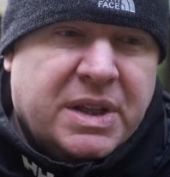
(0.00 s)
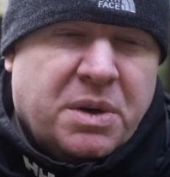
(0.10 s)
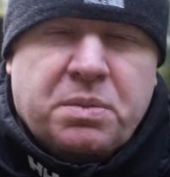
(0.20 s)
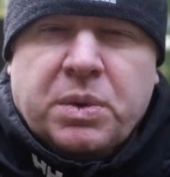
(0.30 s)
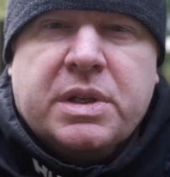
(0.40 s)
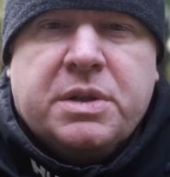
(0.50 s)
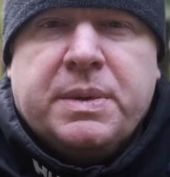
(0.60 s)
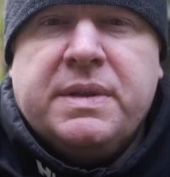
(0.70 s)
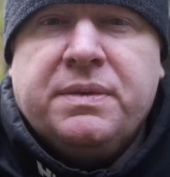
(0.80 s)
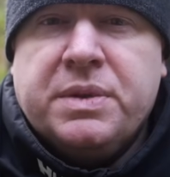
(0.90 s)
I don't want a
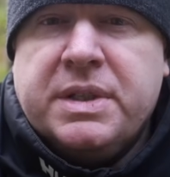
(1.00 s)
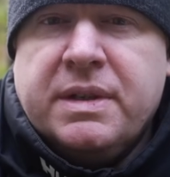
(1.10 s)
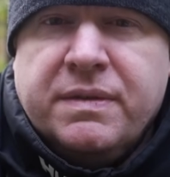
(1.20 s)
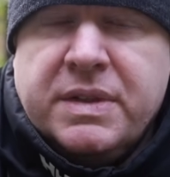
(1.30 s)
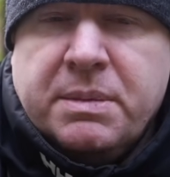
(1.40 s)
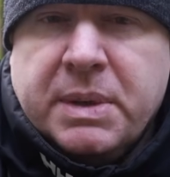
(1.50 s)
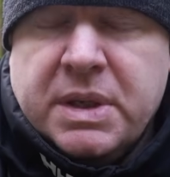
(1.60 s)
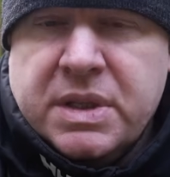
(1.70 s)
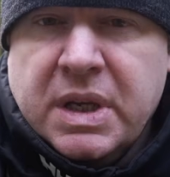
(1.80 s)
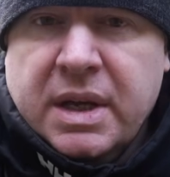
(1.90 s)
24-70
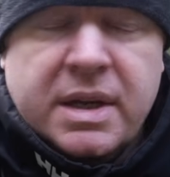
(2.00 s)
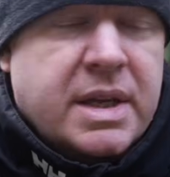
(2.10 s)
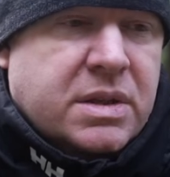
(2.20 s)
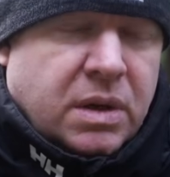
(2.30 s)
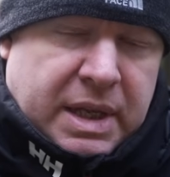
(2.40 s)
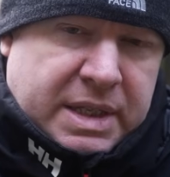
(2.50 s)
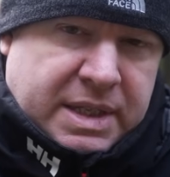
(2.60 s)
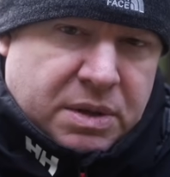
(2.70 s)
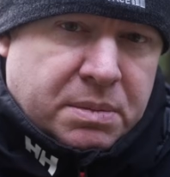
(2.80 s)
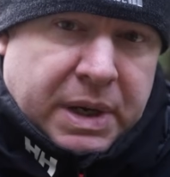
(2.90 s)
because it's got less
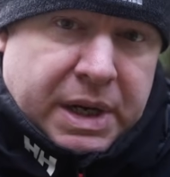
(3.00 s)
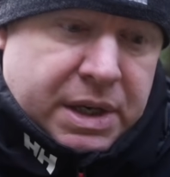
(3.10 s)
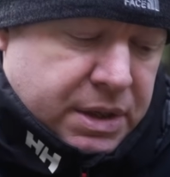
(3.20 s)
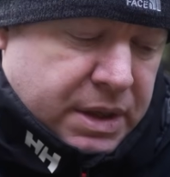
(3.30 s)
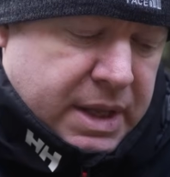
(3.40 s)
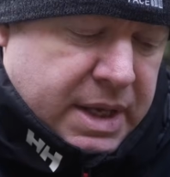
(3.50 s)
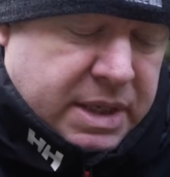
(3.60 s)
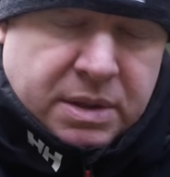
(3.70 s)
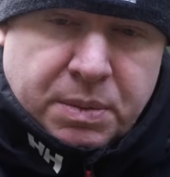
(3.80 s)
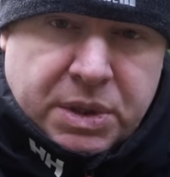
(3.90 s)
zoom range than
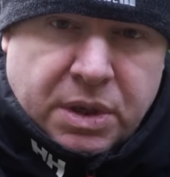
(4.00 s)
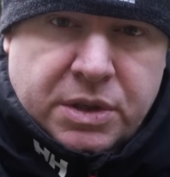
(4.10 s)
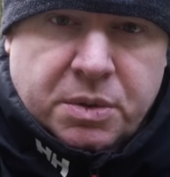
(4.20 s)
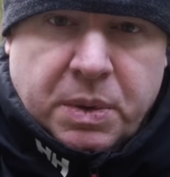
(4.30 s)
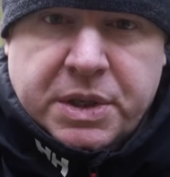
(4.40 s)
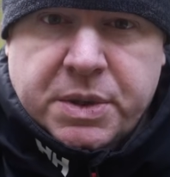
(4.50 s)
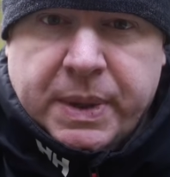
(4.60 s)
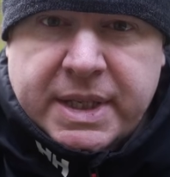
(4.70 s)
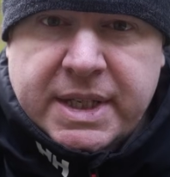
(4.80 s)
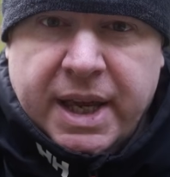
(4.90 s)
this, which goes to
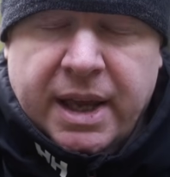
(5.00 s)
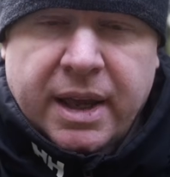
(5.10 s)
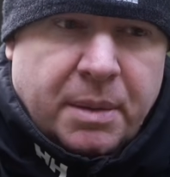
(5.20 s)
120.